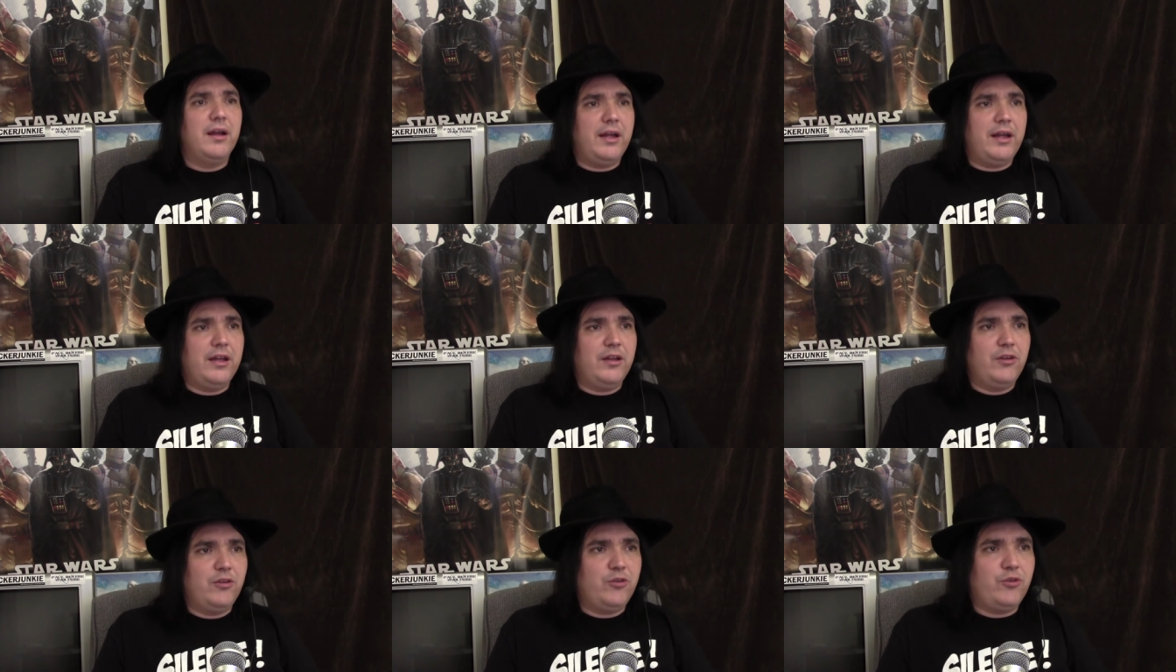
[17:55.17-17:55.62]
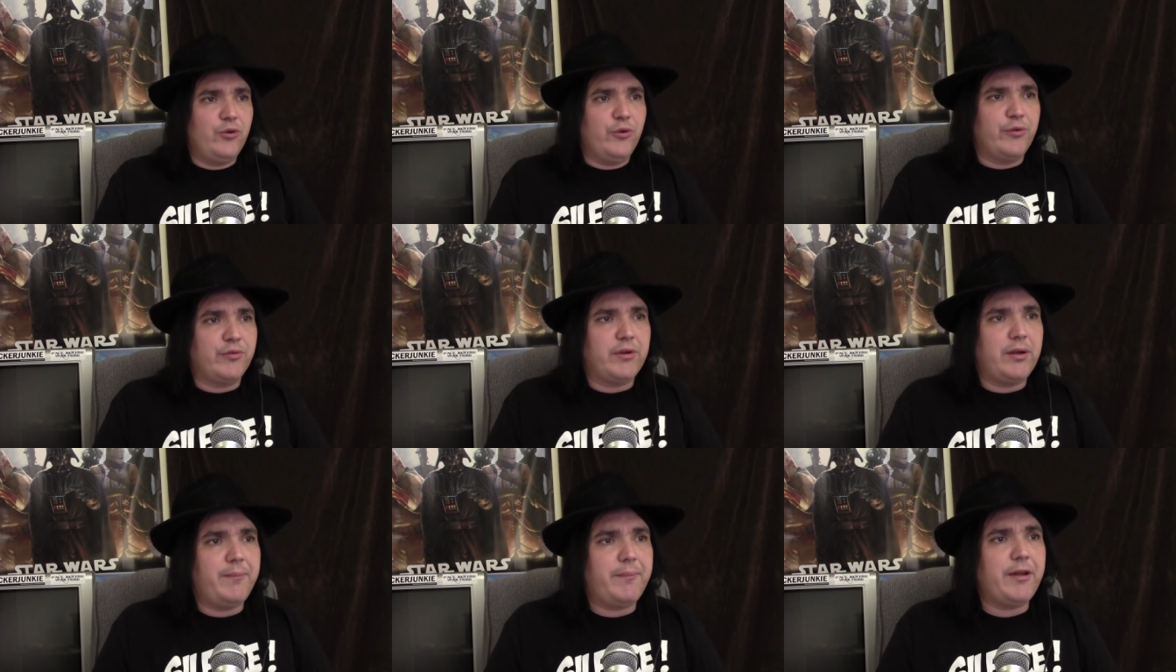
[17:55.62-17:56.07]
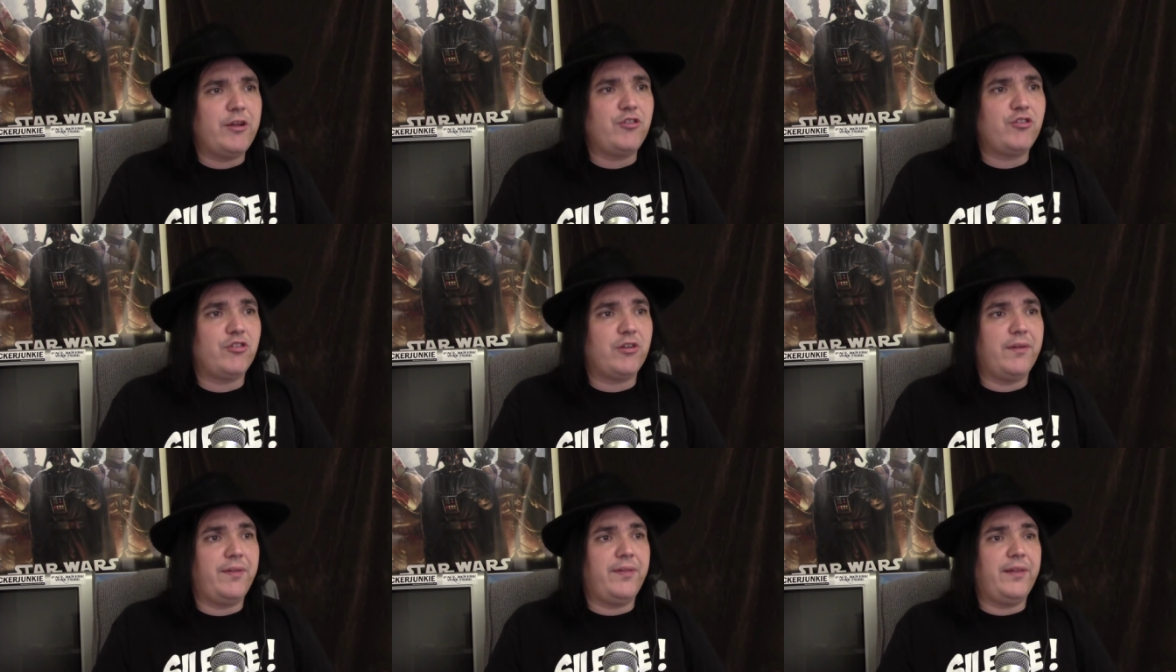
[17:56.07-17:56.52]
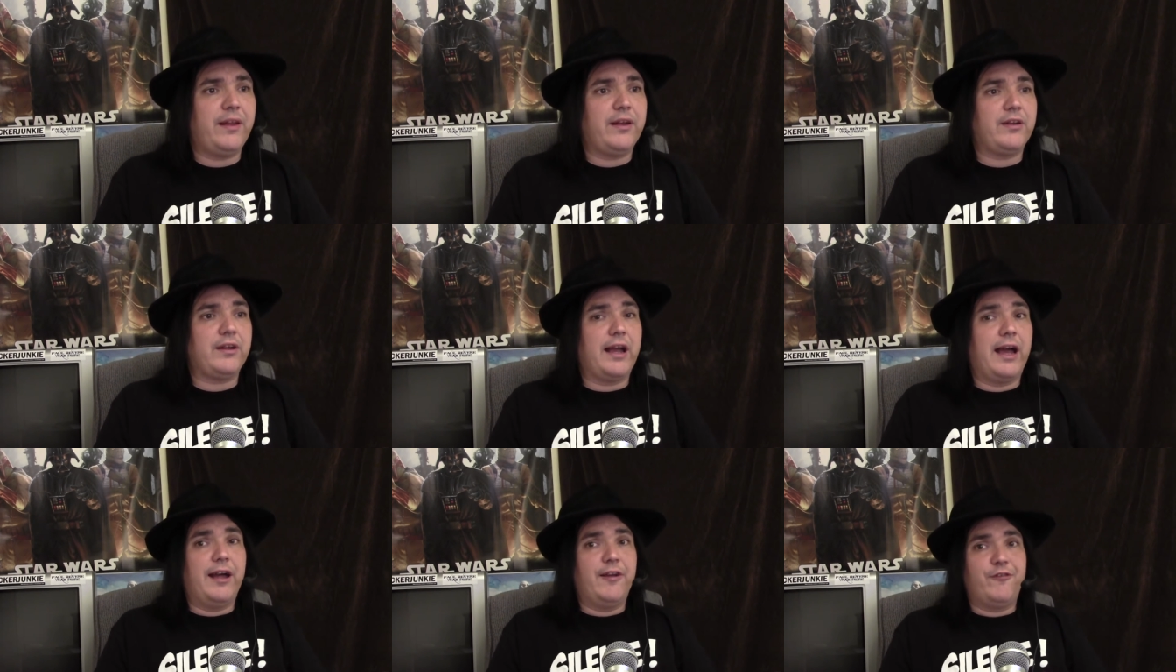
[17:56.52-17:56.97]
into remission,
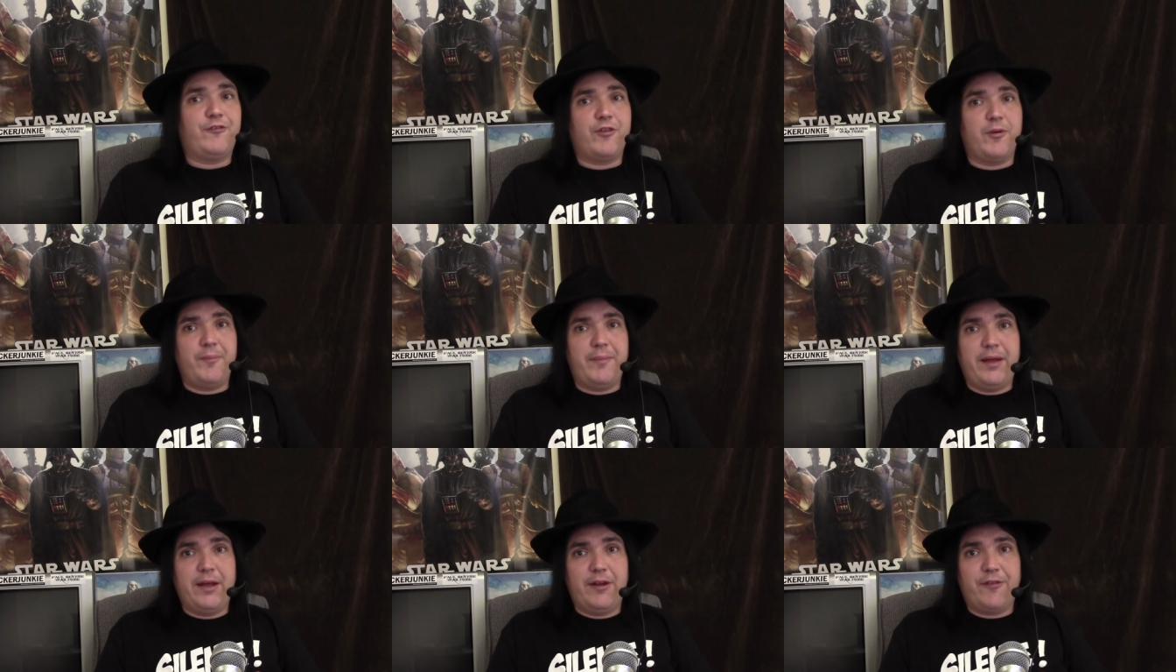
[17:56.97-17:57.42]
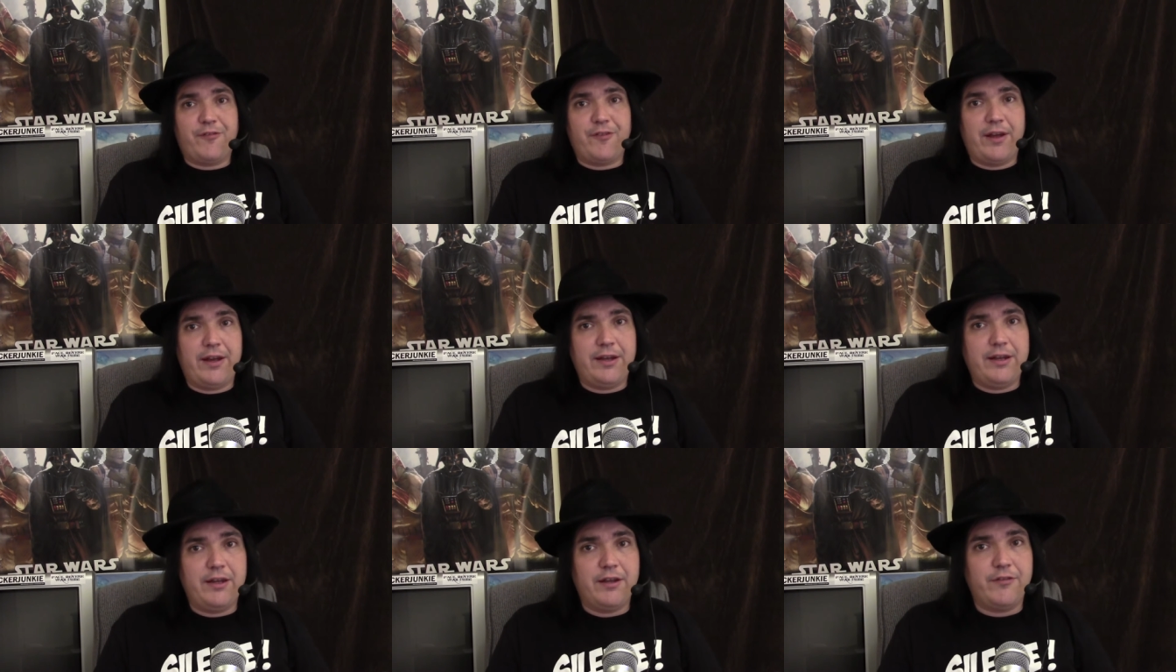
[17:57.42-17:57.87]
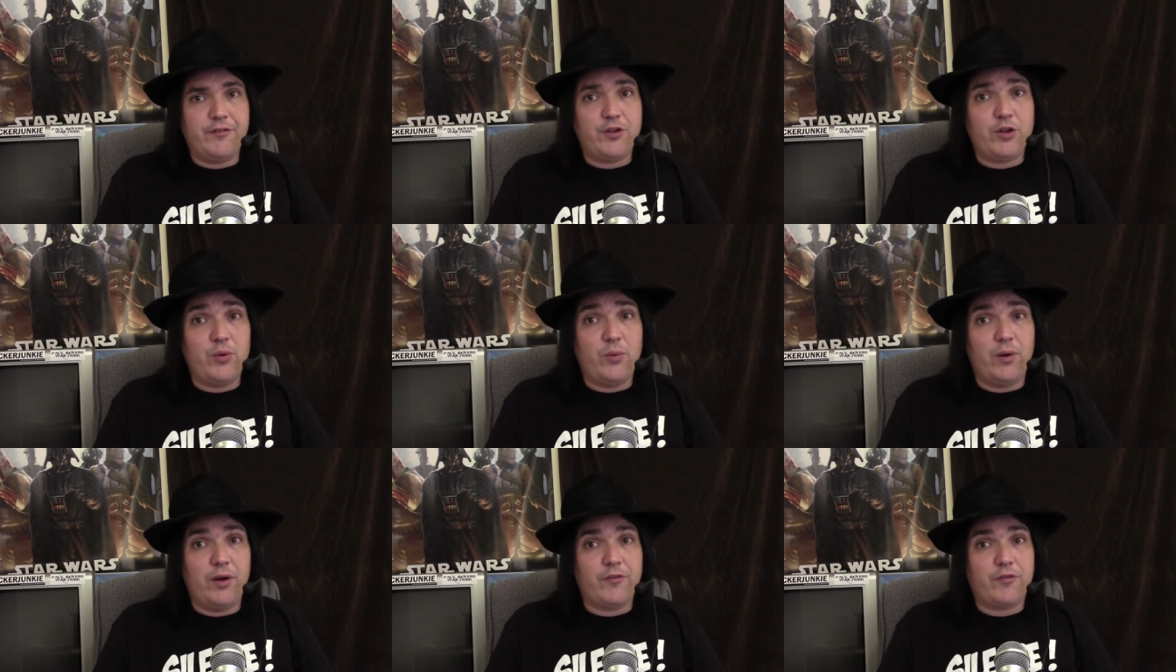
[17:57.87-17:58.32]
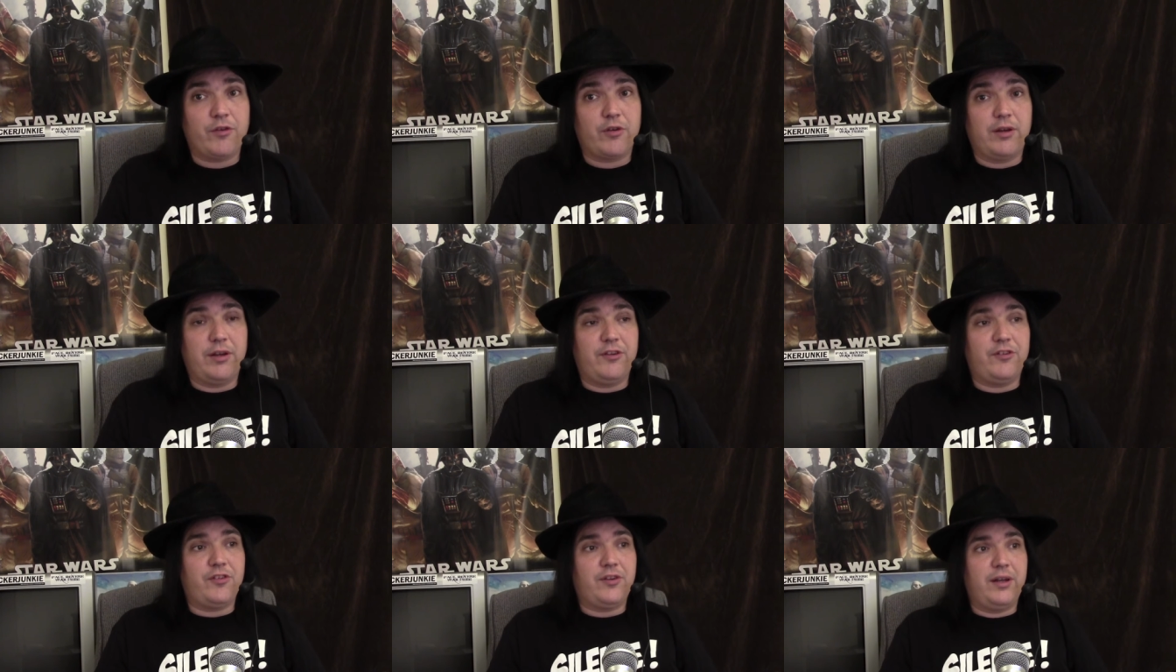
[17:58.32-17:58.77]
then God forbid if any of you ever
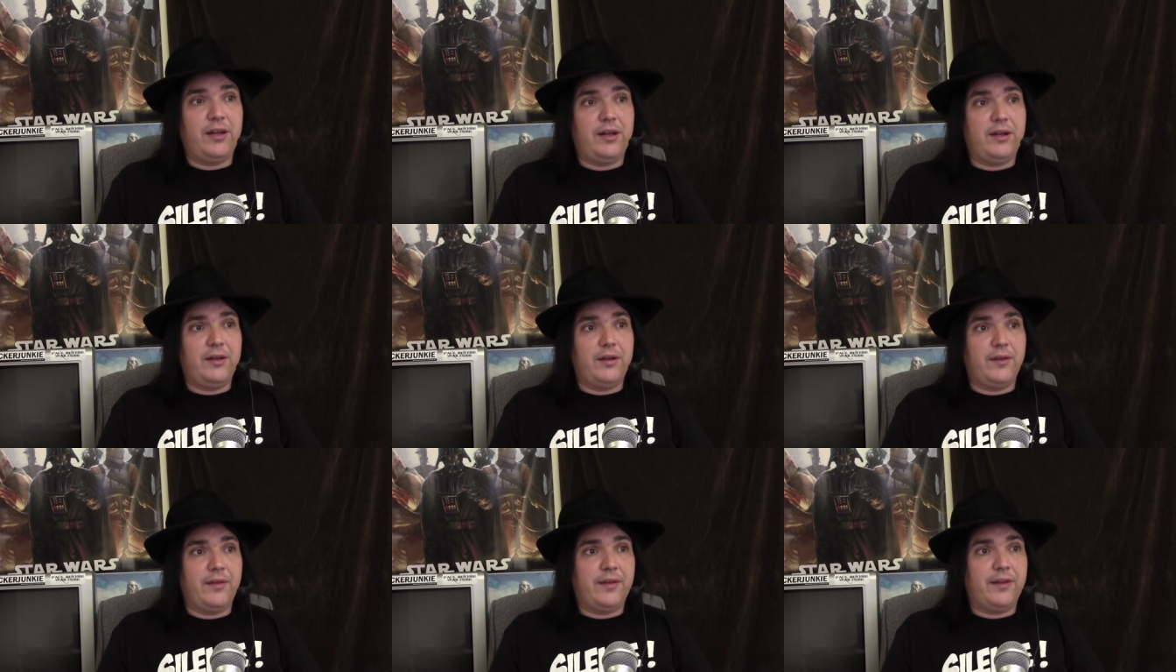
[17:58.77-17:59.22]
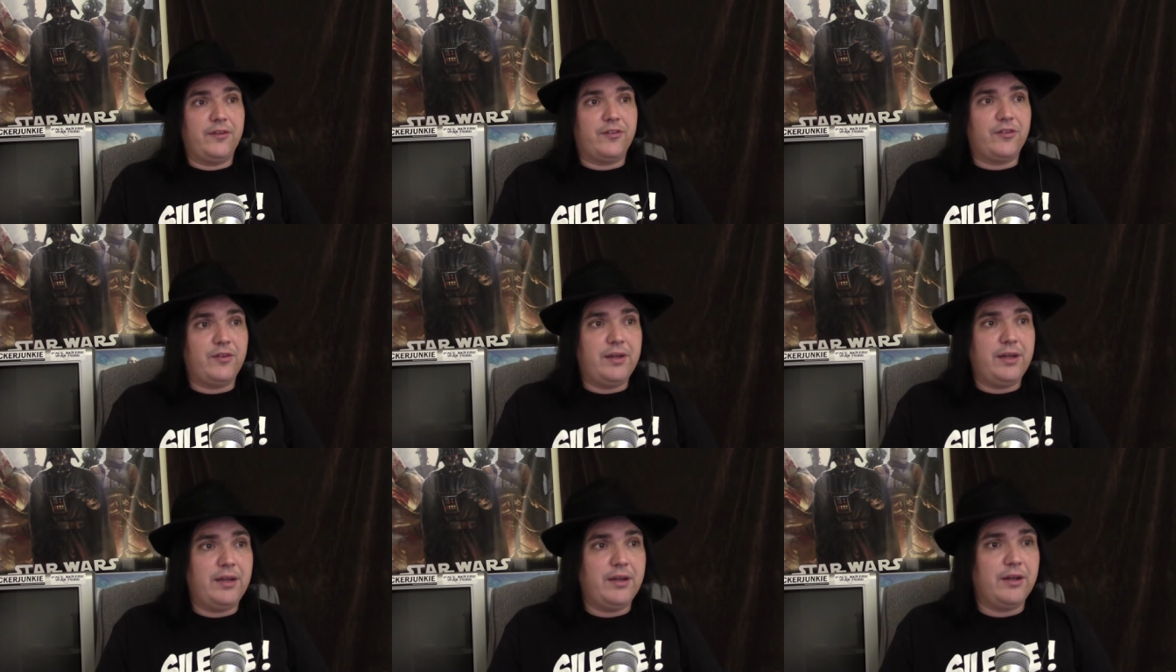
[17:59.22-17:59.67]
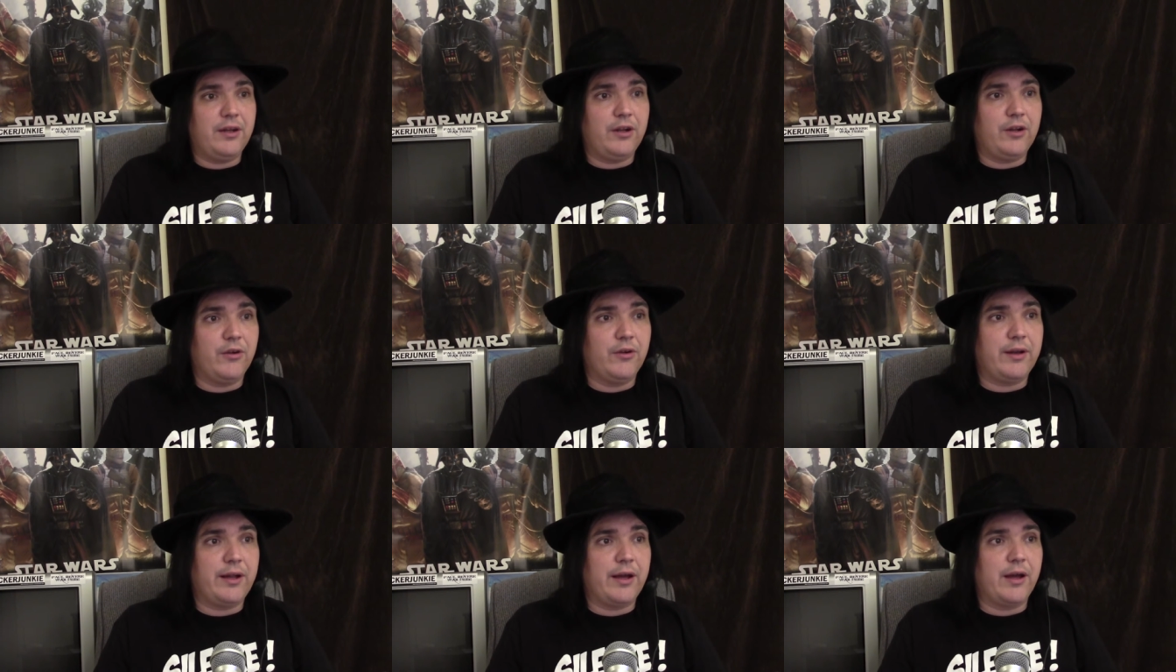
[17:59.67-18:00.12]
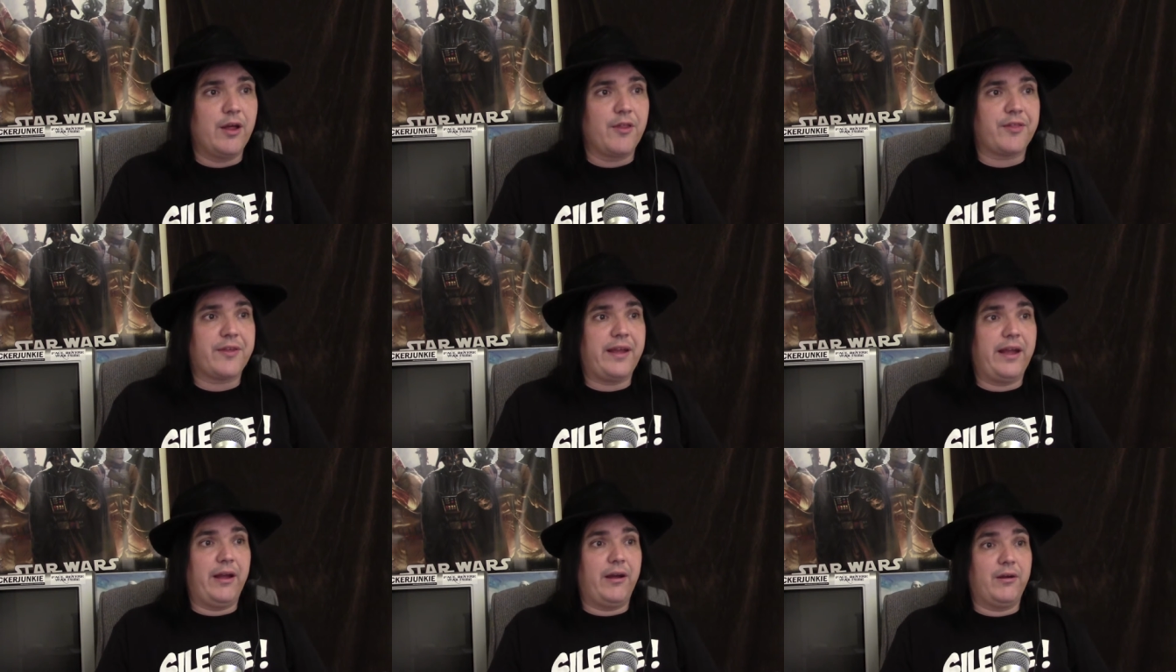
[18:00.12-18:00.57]
listening to this needed good
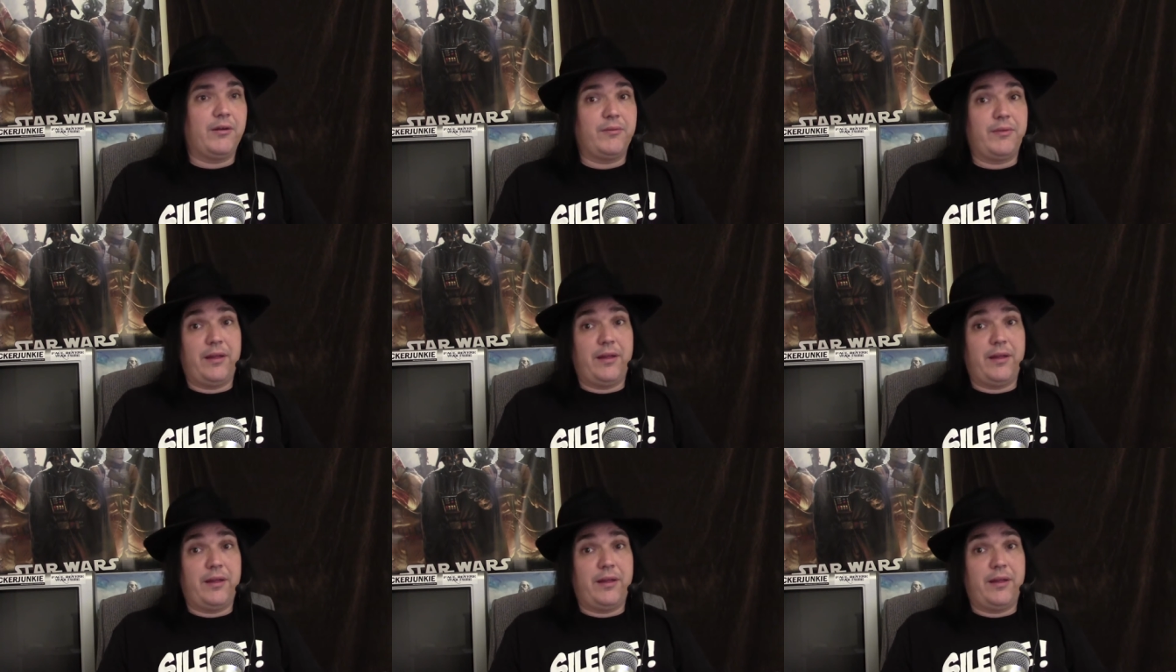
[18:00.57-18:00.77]
health care,